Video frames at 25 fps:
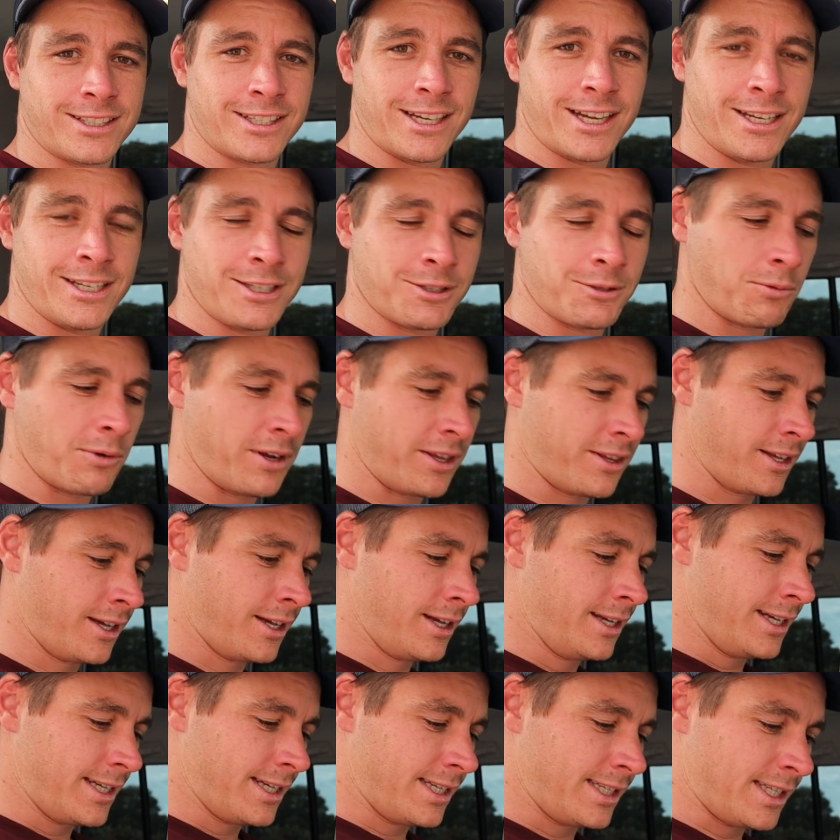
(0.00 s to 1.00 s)
seats with
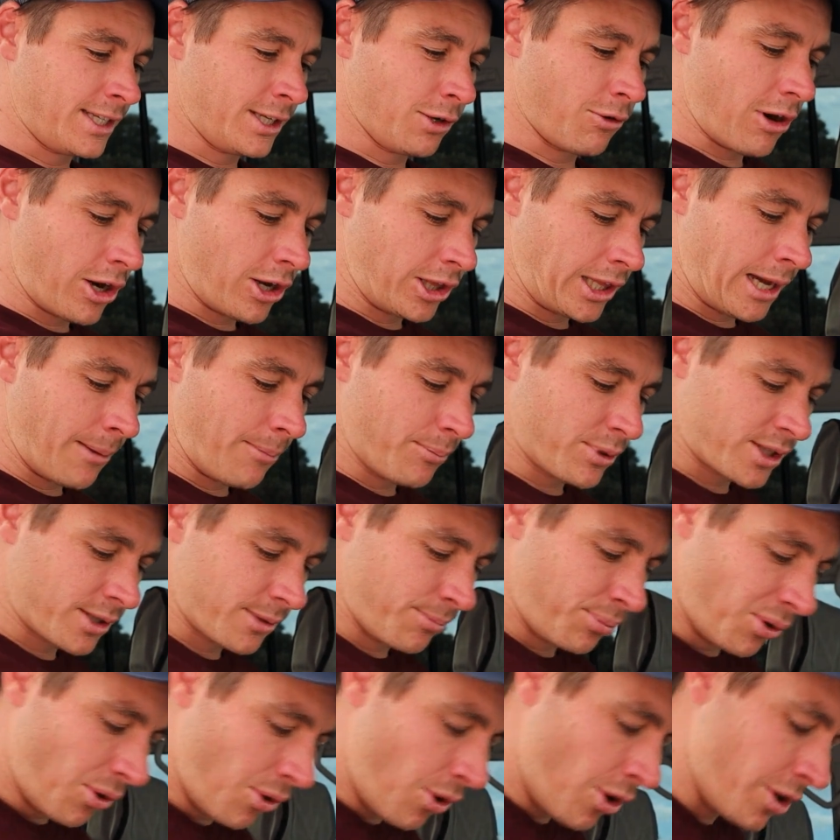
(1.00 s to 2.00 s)
0 lumbar
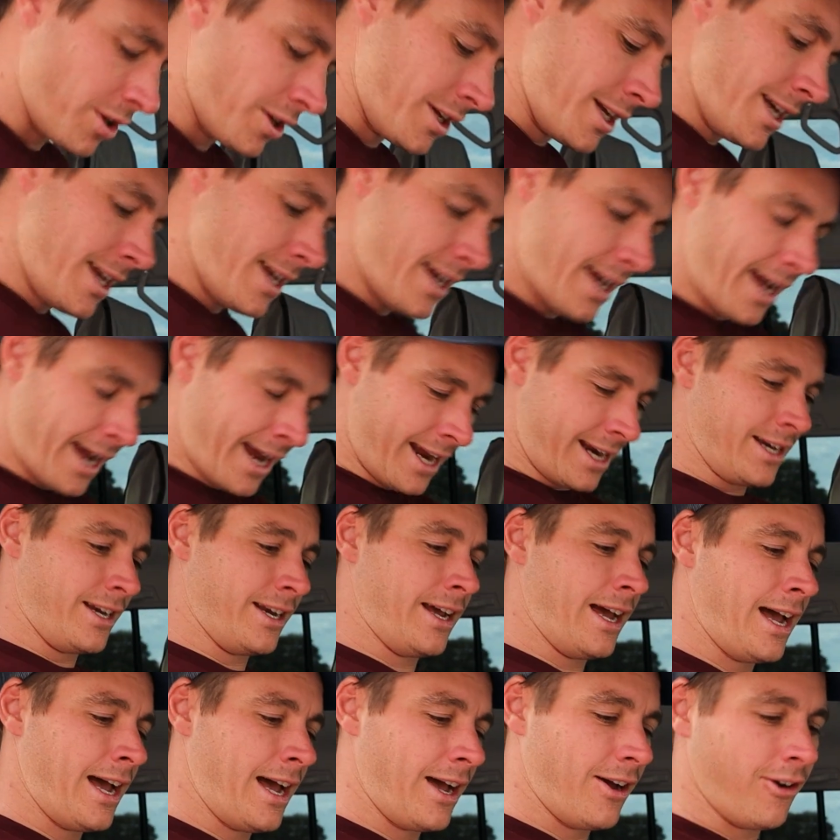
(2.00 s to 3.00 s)
support, and
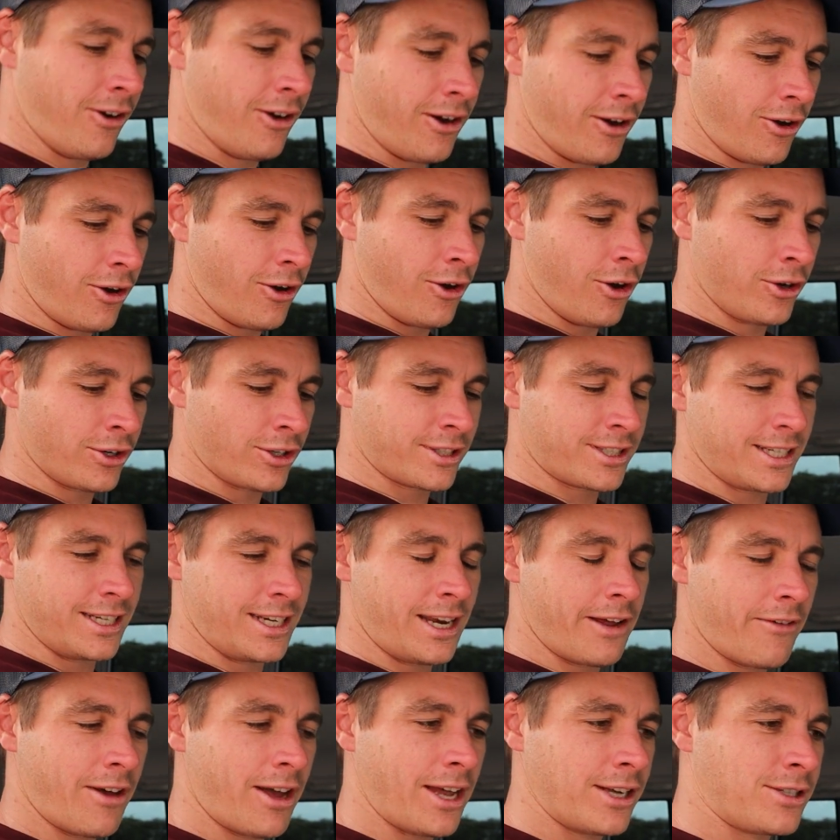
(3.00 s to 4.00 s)
I honestly
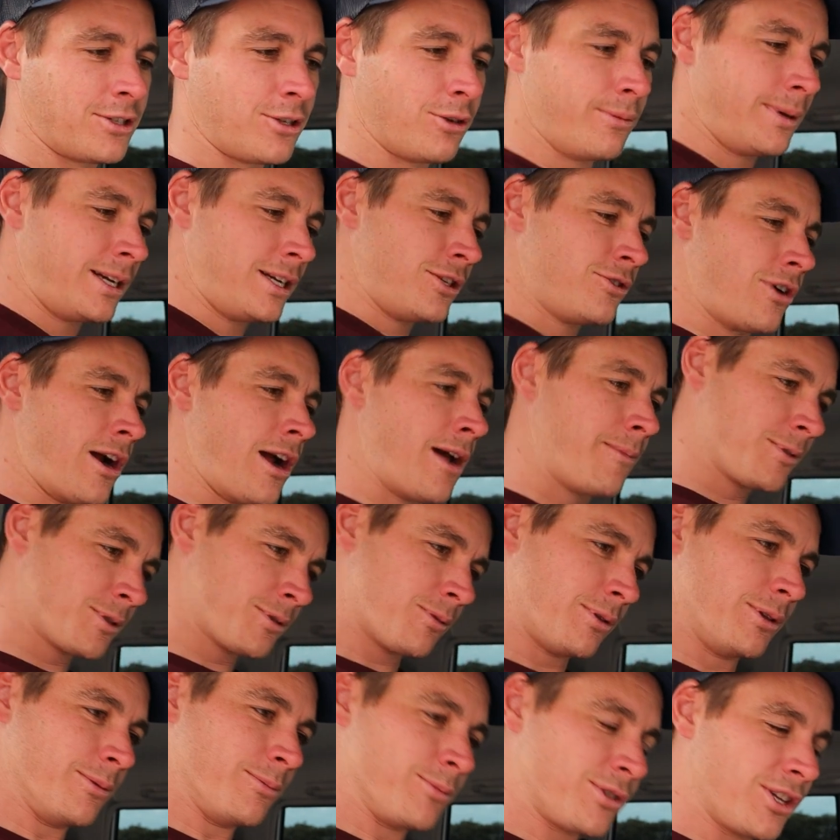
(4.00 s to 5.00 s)
never had too many
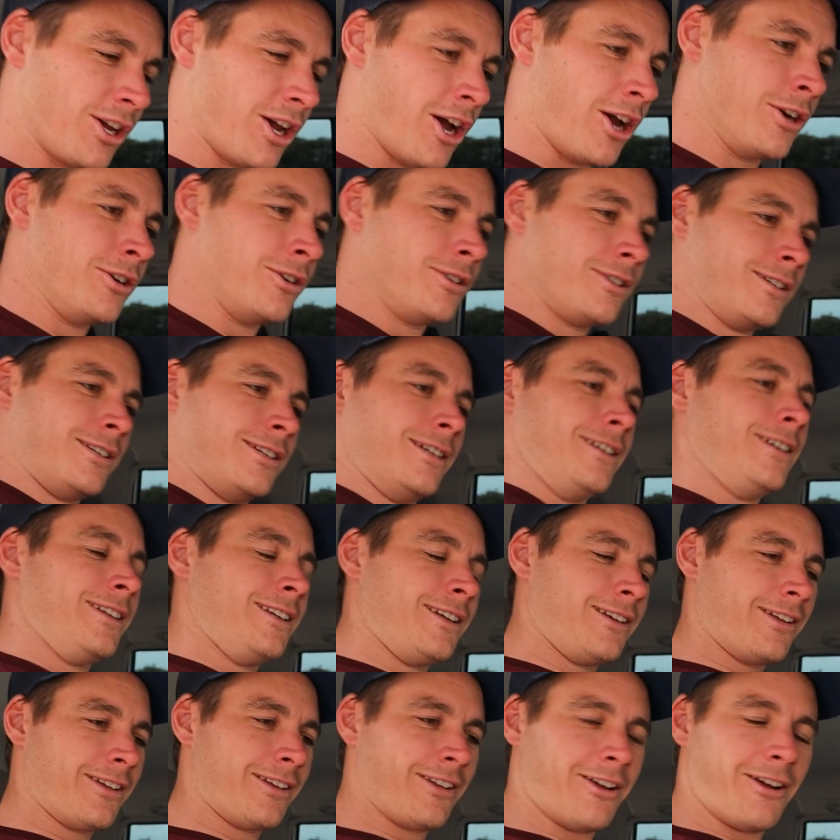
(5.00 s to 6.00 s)
dramas with them. So
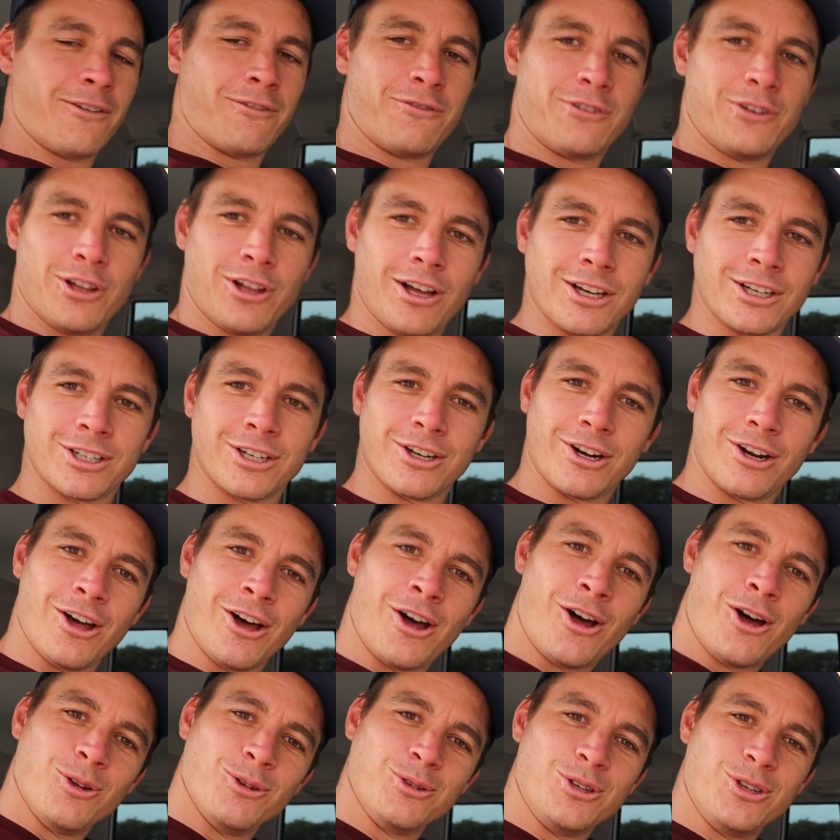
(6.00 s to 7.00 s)
I feel like I've got a
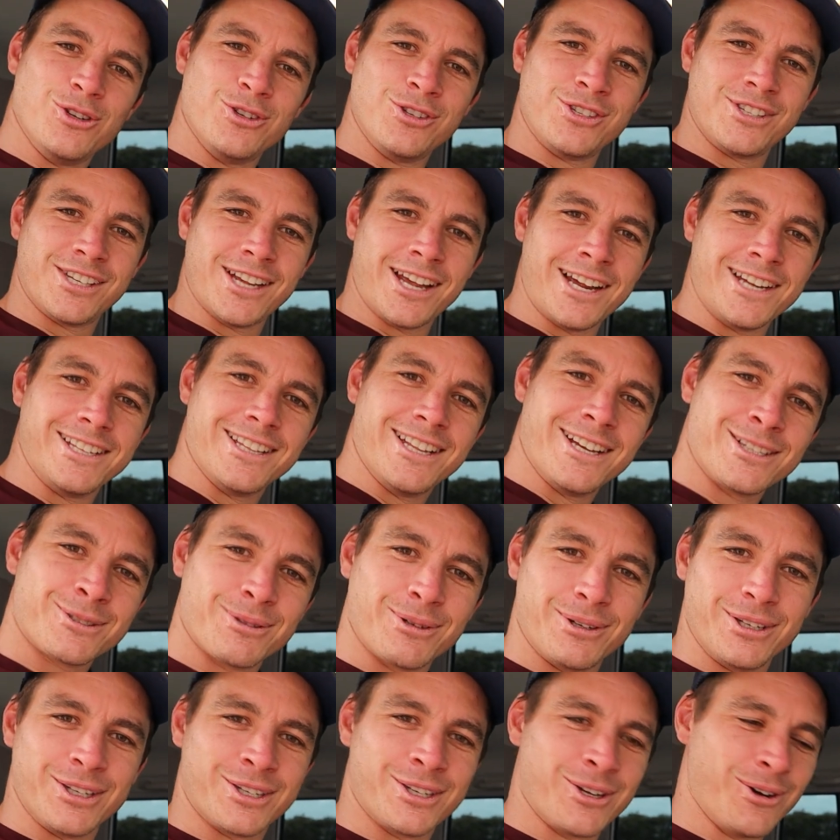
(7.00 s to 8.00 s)
whole new seat. That's
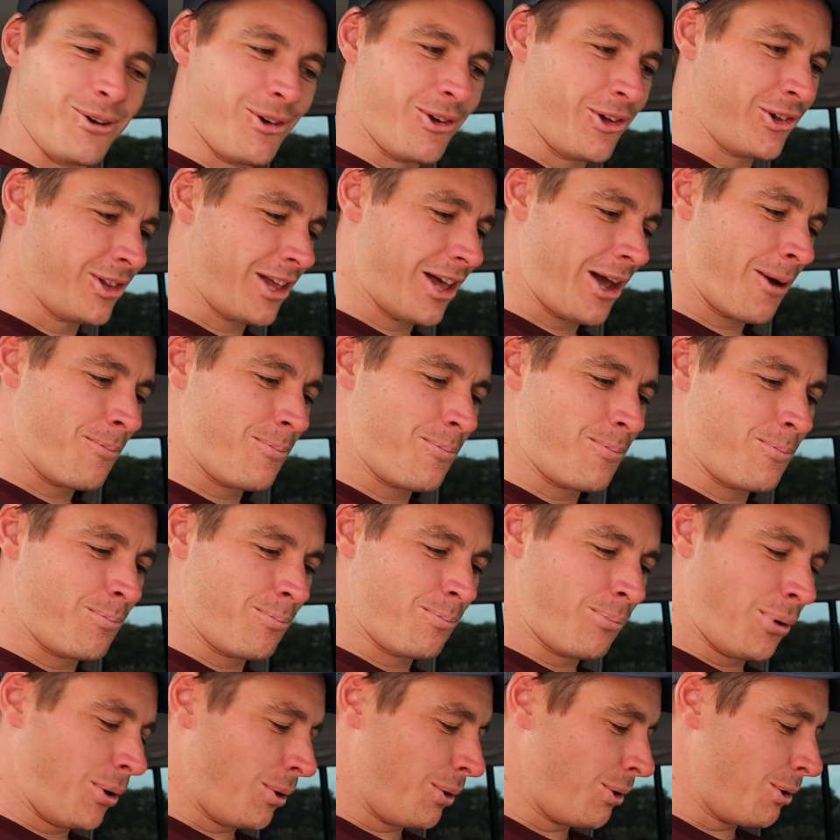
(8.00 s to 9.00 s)
what you call a
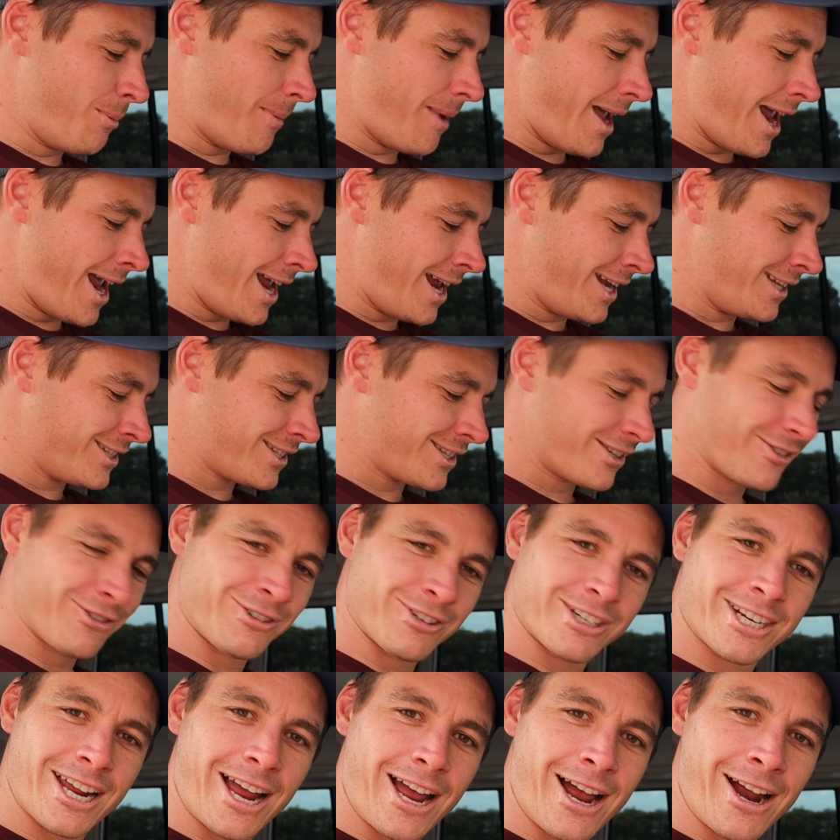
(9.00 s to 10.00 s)
poor man's
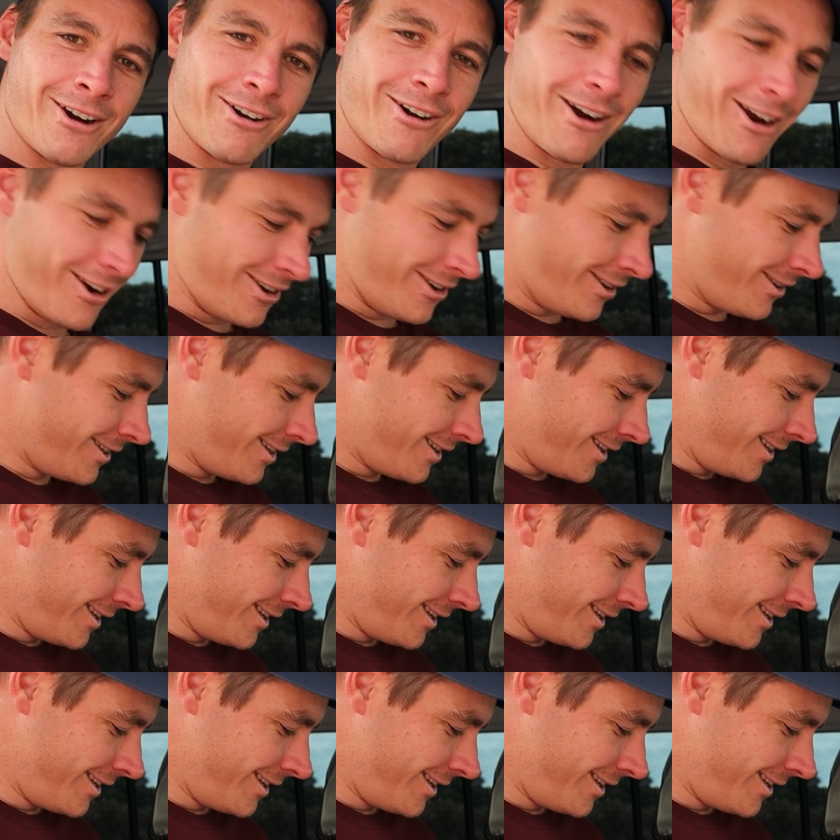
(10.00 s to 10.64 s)
Recaro.